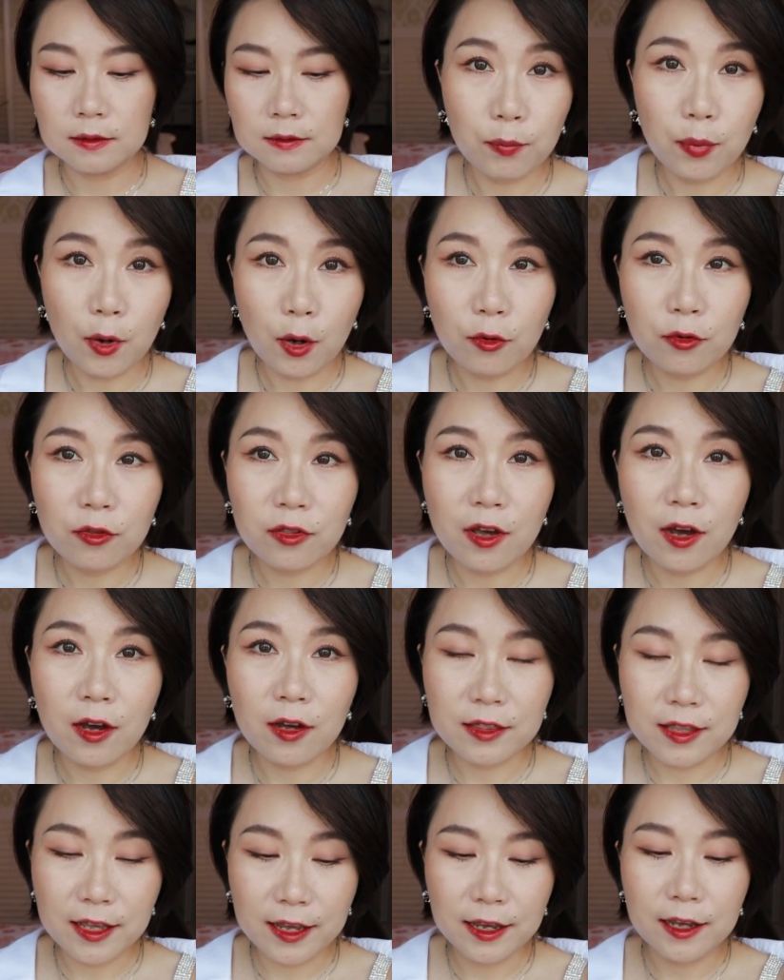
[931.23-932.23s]
Both
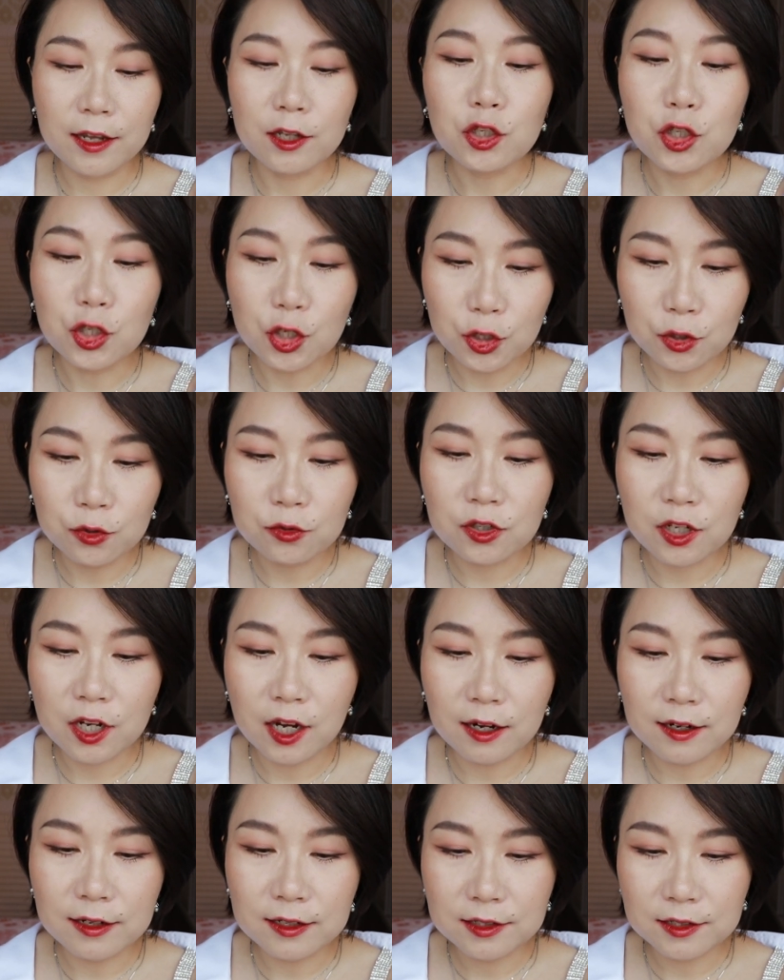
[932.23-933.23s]
are their nude
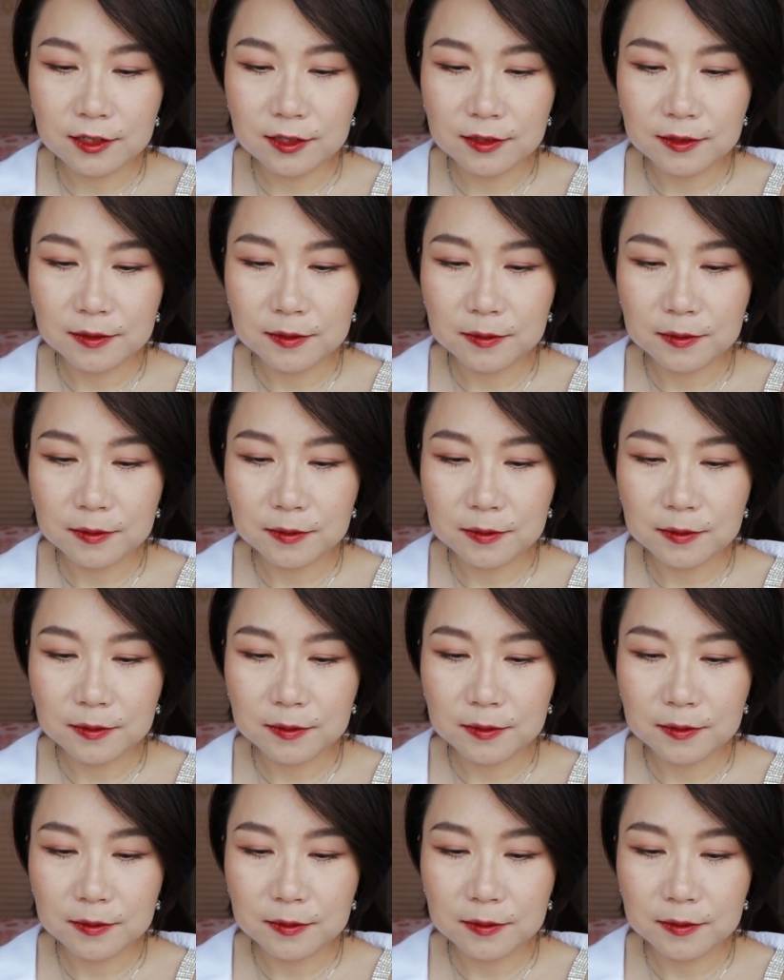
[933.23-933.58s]
colors.